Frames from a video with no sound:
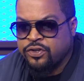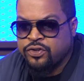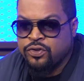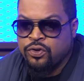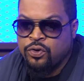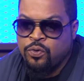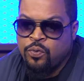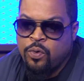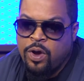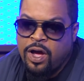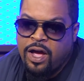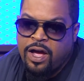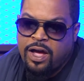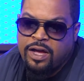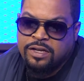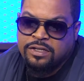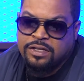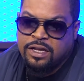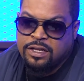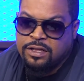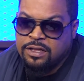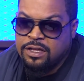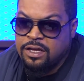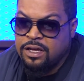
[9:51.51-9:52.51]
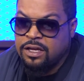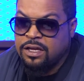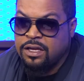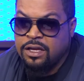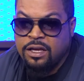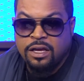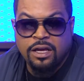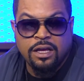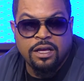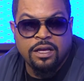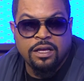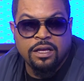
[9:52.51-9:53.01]
Attitude-wise, I think,
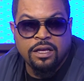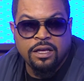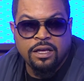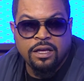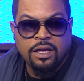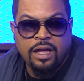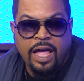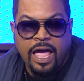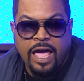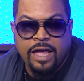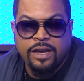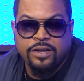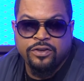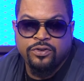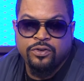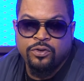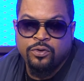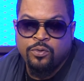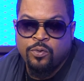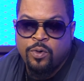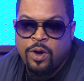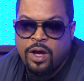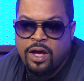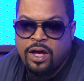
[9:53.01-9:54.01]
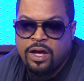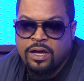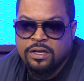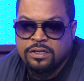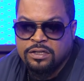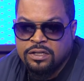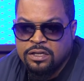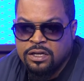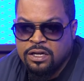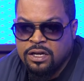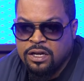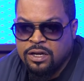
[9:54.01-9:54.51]
yeah.
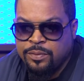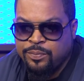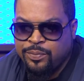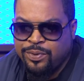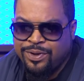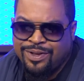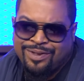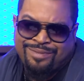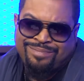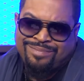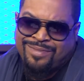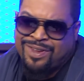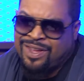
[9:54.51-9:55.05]
Attitude-wise, yeah, but